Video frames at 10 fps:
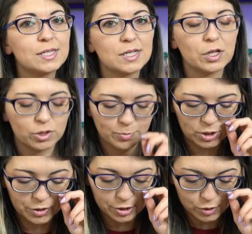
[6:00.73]
Sailor
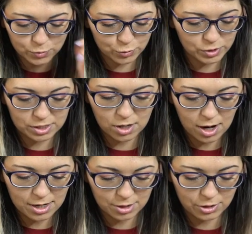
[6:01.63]
Pluto's, which was
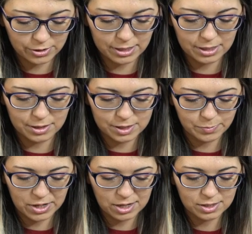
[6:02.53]
not included in this
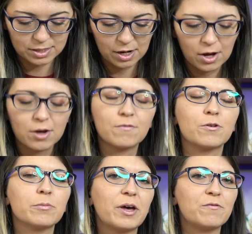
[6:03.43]
box,
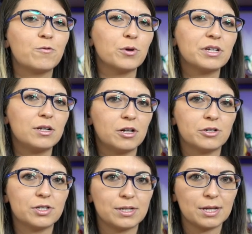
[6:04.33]
for about
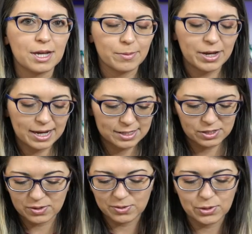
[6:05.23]
$40 on eBay.
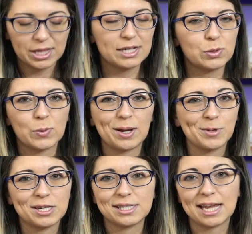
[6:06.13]
So that's what I'm
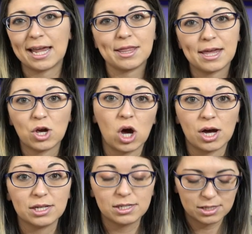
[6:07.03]
gonna say they
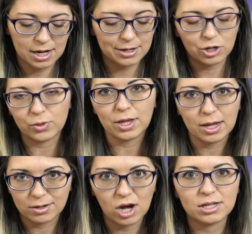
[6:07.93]
cost. I know
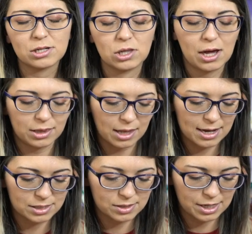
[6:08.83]
they cost a lot
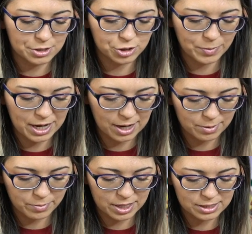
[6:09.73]
less in
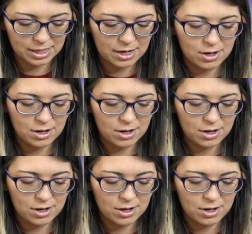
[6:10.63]
Japan, but